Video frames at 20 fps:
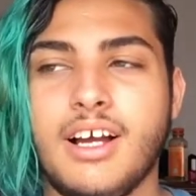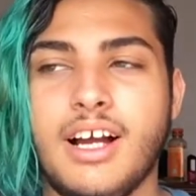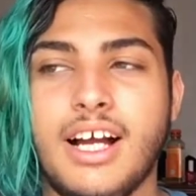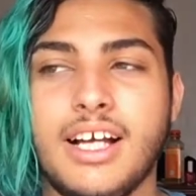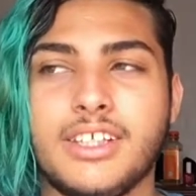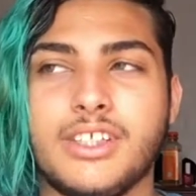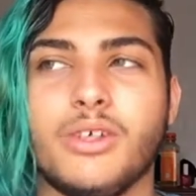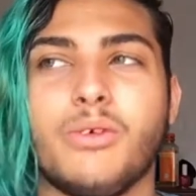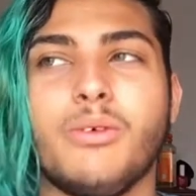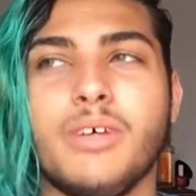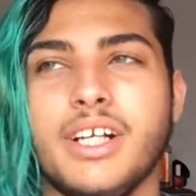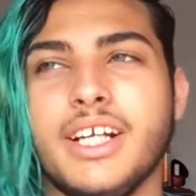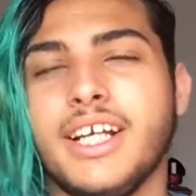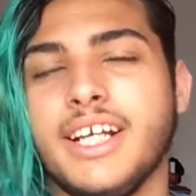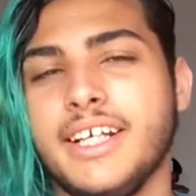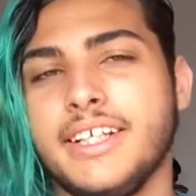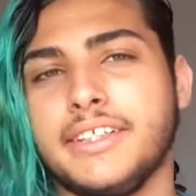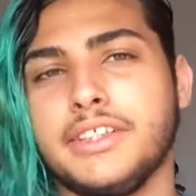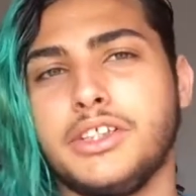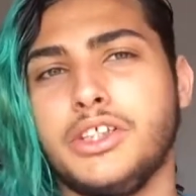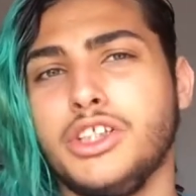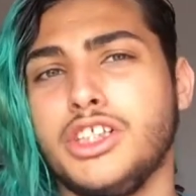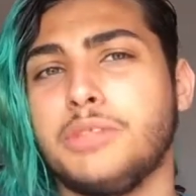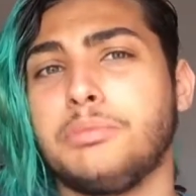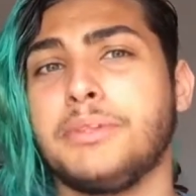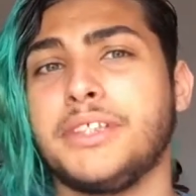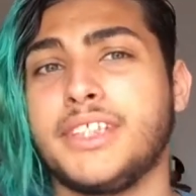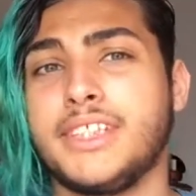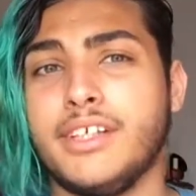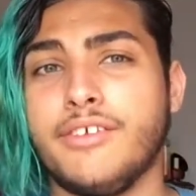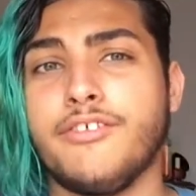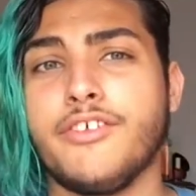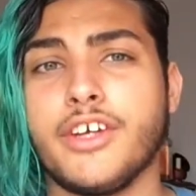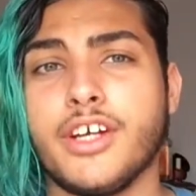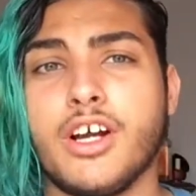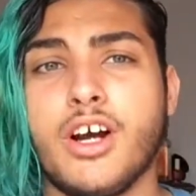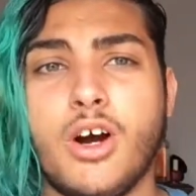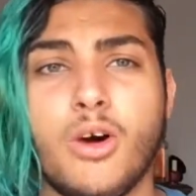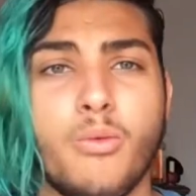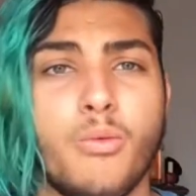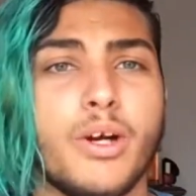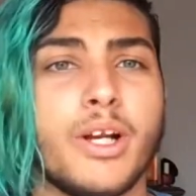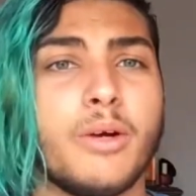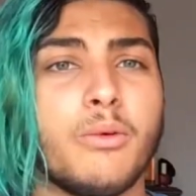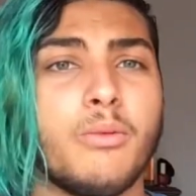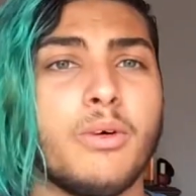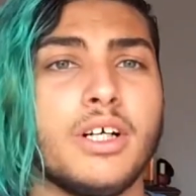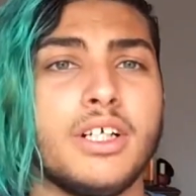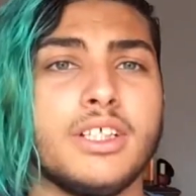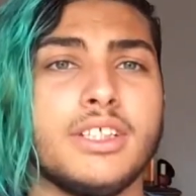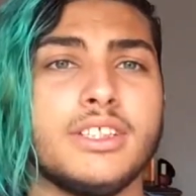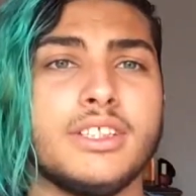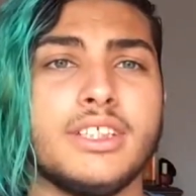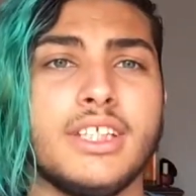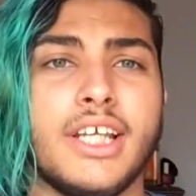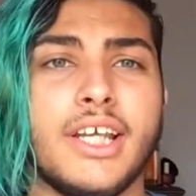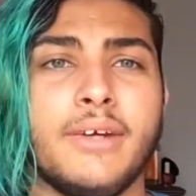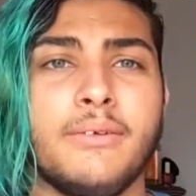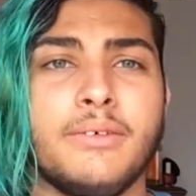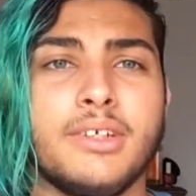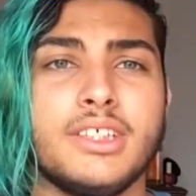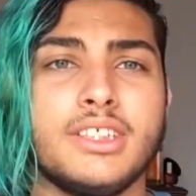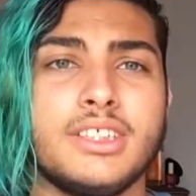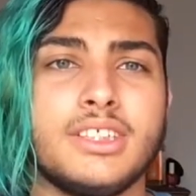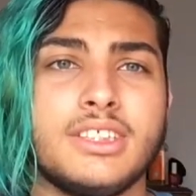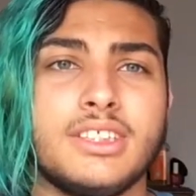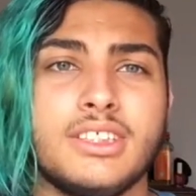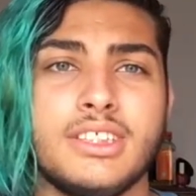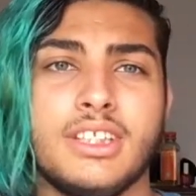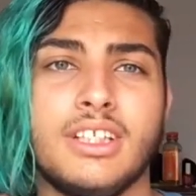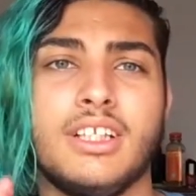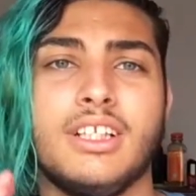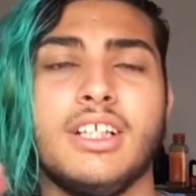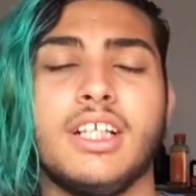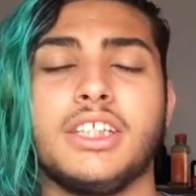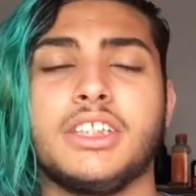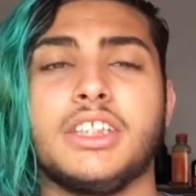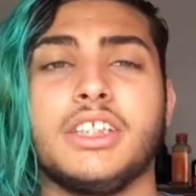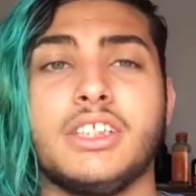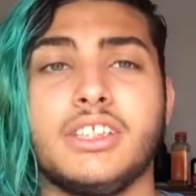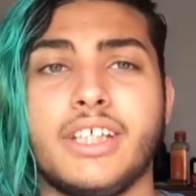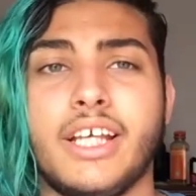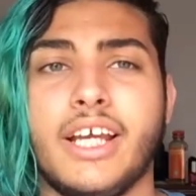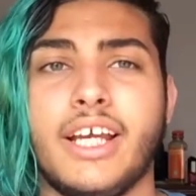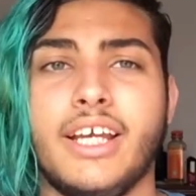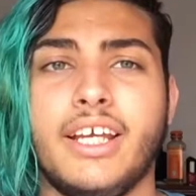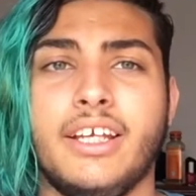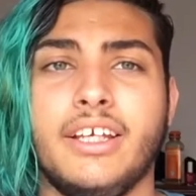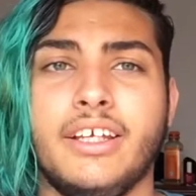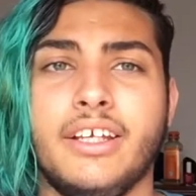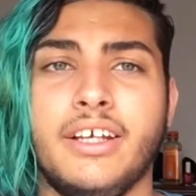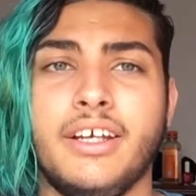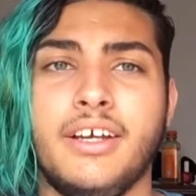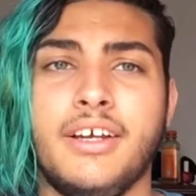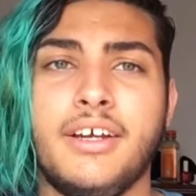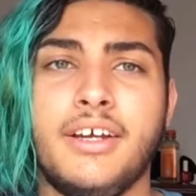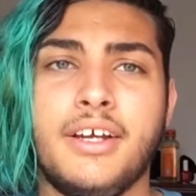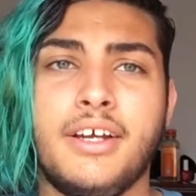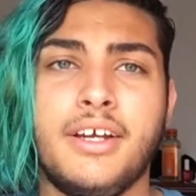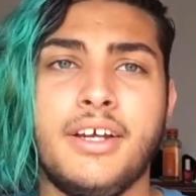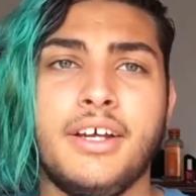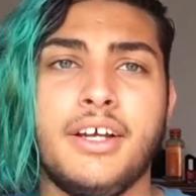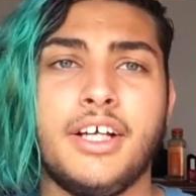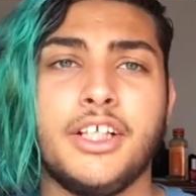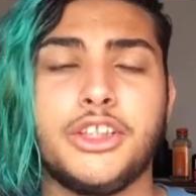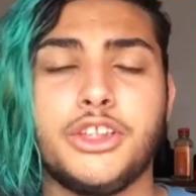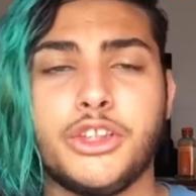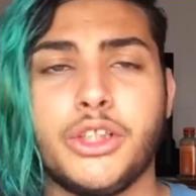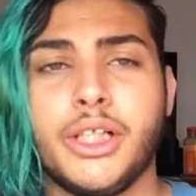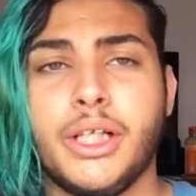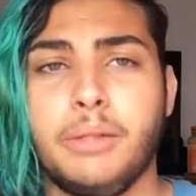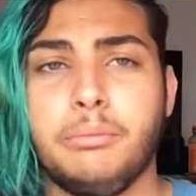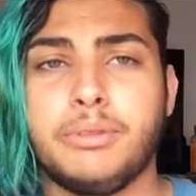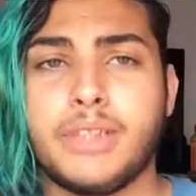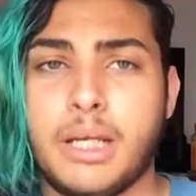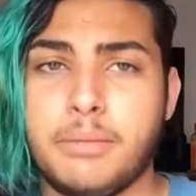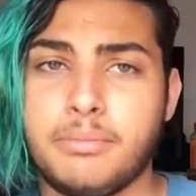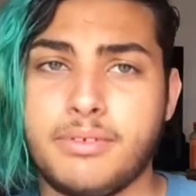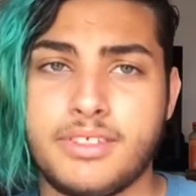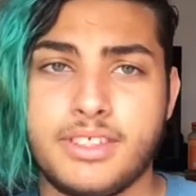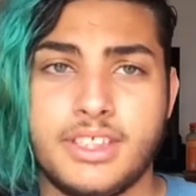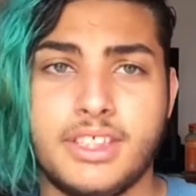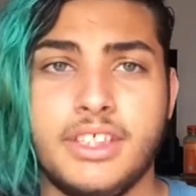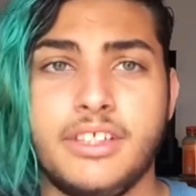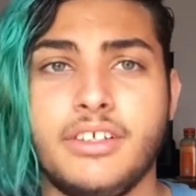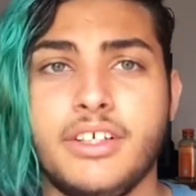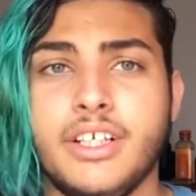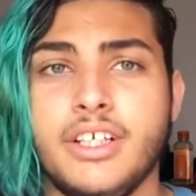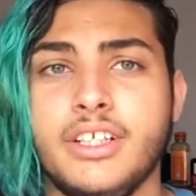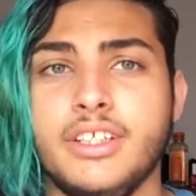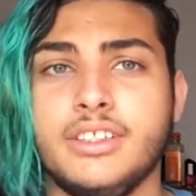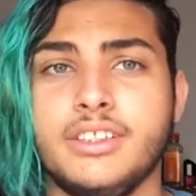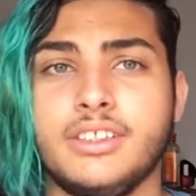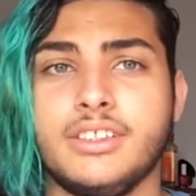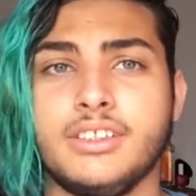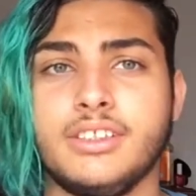I don't want to get too specific on what it was. It was, let's just say, a dream type of series.